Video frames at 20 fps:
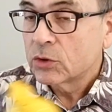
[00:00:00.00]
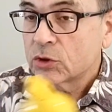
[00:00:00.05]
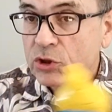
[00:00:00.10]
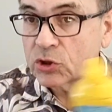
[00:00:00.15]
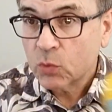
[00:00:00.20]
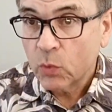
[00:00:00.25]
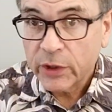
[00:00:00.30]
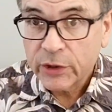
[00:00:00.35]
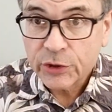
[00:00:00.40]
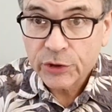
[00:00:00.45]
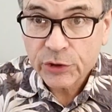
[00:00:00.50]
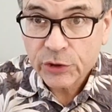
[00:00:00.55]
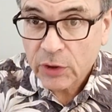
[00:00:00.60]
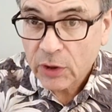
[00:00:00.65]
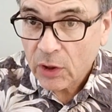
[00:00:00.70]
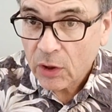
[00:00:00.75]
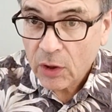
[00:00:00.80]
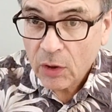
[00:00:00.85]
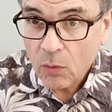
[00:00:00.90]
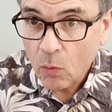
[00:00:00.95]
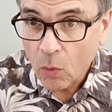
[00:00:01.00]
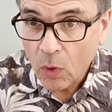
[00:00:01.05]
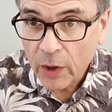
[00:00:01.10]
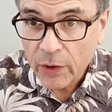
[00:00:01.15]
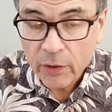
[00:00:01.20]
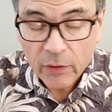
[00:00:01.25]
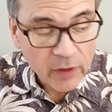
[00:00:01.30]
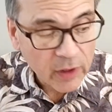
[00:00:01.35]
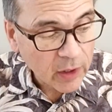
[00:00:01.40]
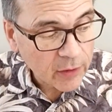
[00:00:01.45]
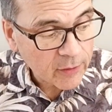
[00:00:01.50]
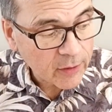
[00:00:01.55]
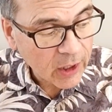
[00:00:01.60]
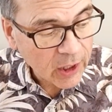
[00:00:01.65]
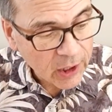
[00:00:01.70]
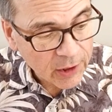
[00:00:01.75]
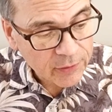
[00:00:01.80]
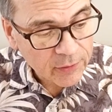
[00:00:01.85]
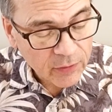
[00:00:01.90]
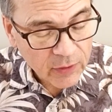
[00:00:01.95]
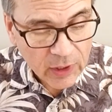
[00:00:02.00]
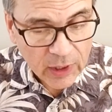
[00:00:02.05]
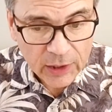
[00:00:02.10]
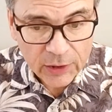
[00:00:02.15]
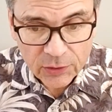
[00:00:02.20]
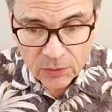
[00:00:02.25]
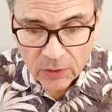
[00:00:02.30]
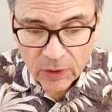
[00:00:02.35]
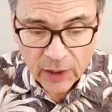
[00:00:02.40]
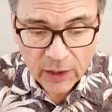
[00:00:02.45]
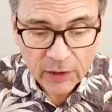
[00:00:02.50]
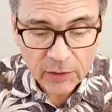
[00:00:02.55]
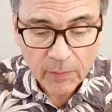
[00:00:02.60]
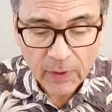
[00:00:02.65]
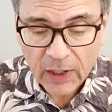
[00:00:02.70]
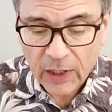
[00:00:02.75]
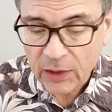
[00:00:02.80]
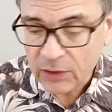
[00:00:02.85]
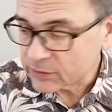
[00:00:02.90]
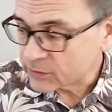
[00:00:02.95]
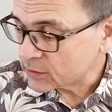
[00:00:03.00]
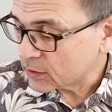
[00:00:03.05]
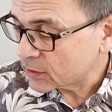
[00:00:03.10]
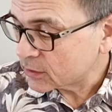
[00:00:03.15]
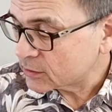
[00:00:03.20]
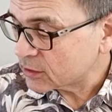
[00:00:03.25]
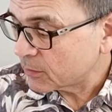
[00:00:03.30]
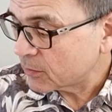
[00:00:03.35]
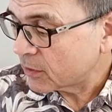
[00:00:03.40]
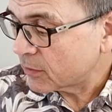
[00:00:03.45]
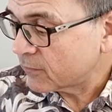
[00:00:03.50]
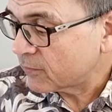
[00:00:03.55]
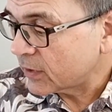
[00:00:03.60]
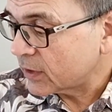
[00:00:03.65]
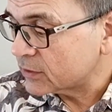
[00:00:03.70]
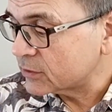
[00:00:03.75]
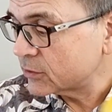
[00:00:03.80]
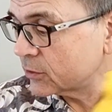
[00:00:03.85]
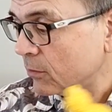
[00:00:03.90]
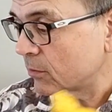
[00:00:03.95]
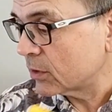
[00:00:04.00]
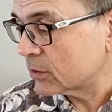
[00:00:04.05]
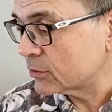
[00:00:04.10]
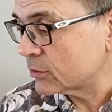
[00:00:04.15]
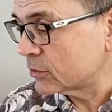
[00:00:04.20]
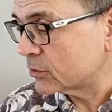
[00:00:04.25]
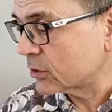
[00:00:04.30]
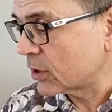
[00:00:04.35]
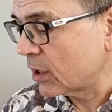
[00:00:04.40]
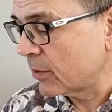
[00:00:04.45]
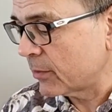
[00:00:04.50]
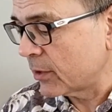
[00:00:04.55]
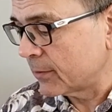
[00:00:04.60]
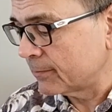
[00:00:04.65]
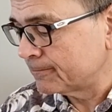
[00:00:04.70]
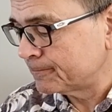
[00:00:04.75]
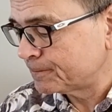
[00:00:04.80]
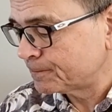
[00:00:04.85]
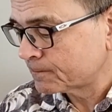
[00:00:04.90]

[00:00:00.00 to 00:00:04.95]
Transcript: switch one or the other than I do like the bottles that some of the fancier mustards come in.